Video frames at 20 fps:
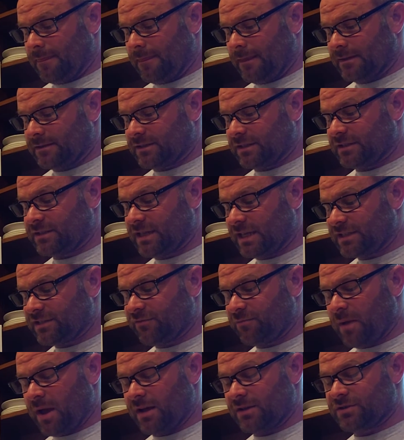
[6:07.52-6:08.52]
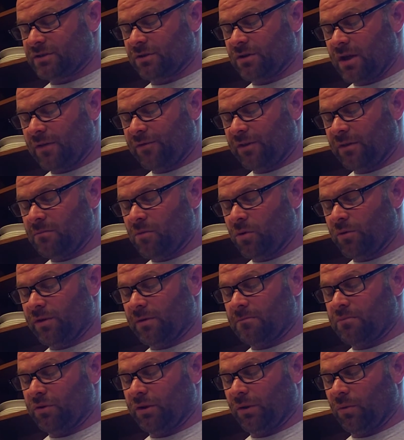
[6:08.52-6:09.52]
Successive bounds are nothing more
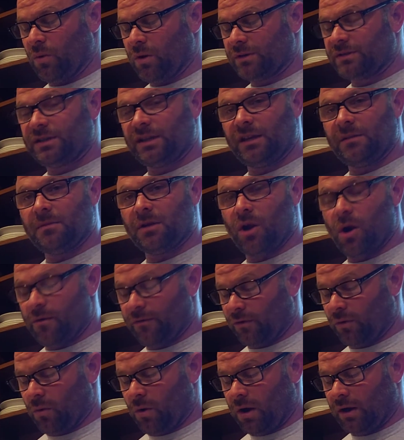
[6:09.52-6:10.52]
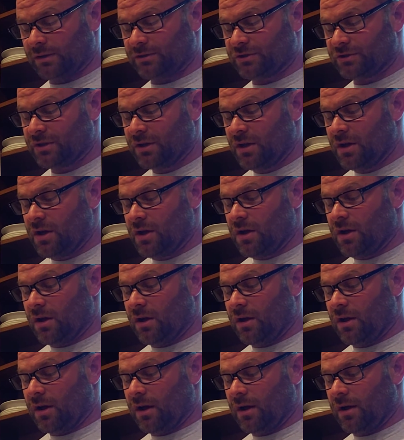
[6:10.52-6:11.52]
than putting one team in Overwatch
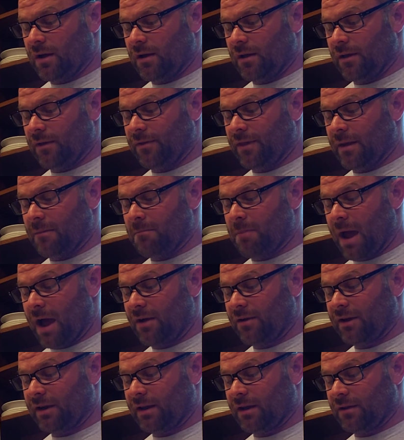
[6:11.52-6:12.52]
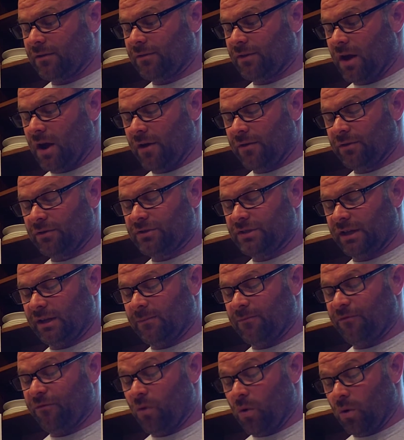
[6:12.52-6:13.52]
and then bounding the other
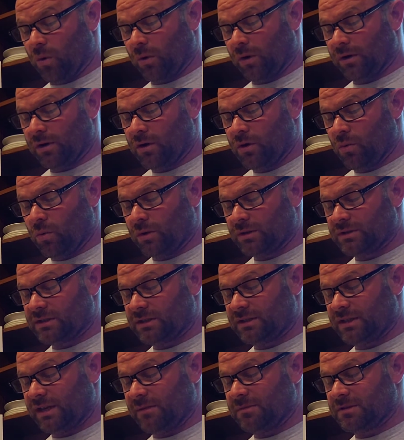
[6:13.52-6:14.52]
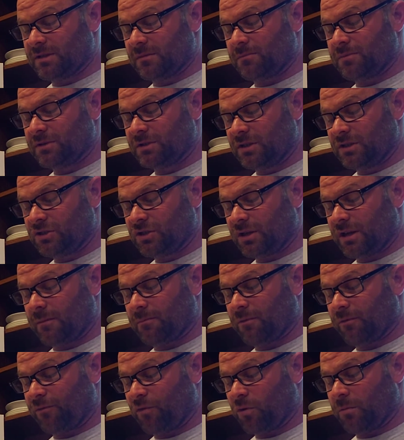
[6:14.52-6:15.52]
team forward. Once the team is in position and
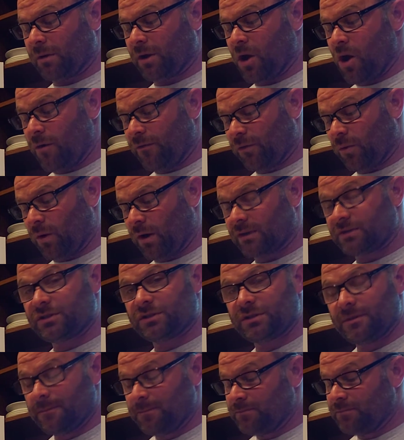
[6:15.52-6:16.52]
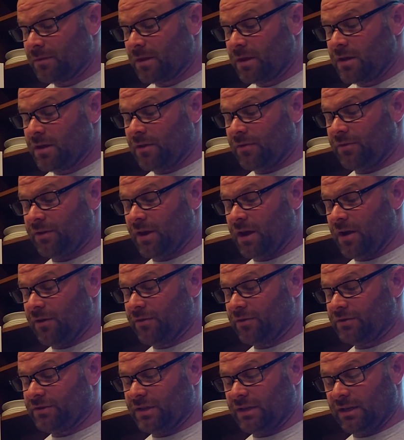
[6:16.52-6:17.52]
performing Overwatch, the
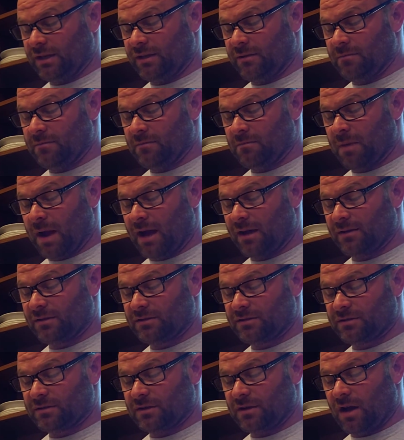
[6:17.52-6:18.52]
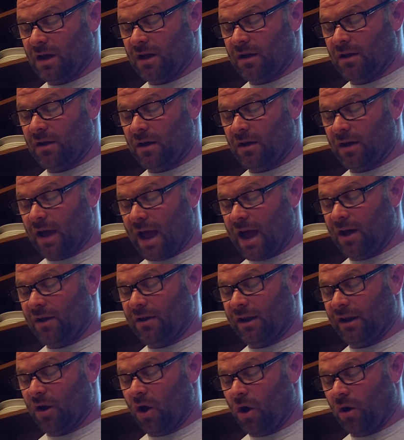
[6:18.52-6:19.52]
other team bounds
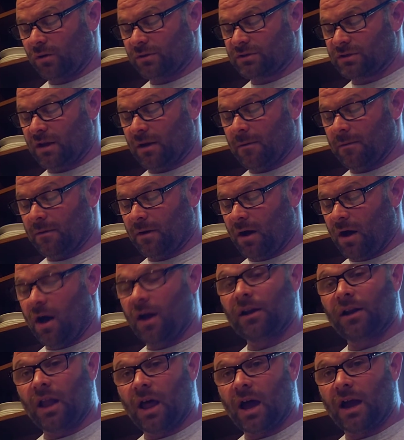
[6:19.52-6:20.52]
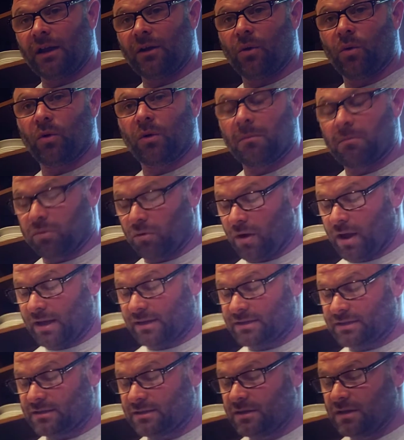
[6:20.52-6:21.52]
out and halts online or
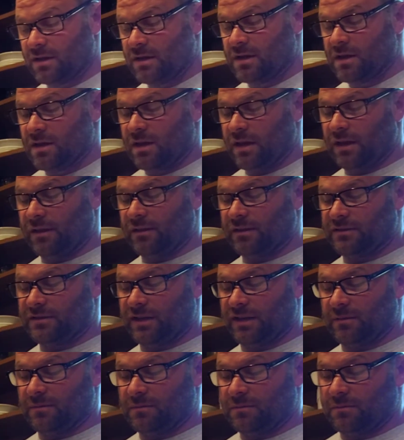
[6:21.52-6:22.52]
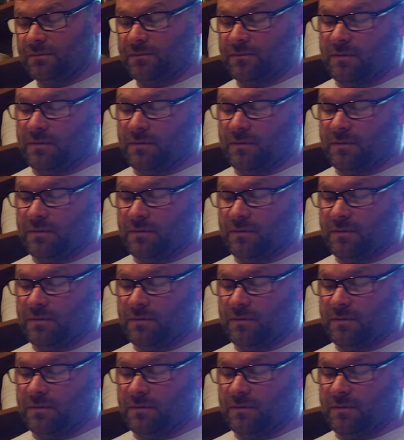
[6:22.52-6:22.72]
abreast with the team